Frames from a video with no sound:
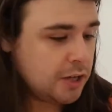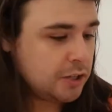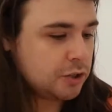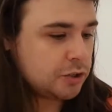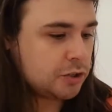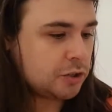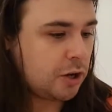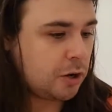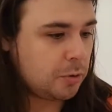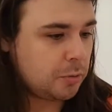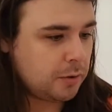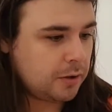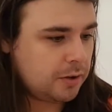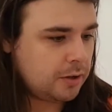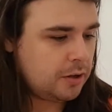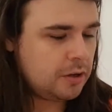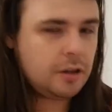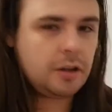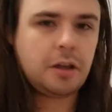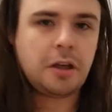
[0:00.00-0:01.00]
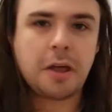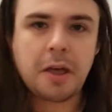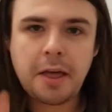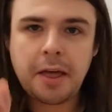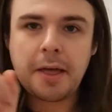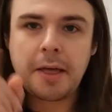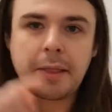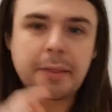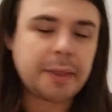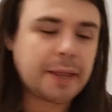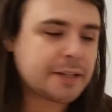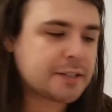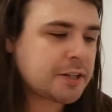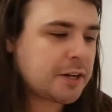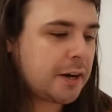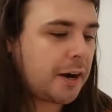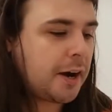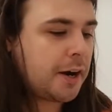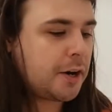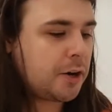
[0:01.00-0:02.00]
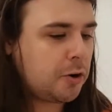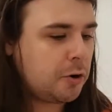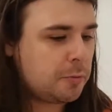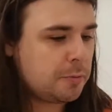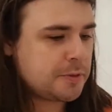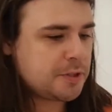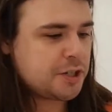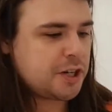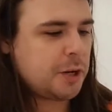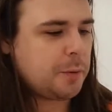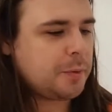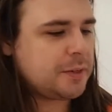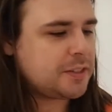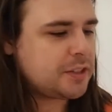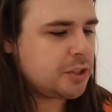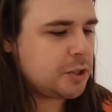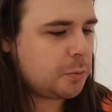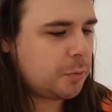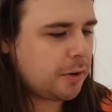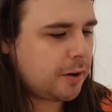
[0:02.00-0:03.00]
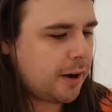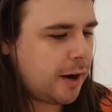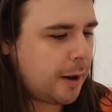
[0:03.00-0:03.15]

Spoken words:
So, let's crack it open, shall we, and see what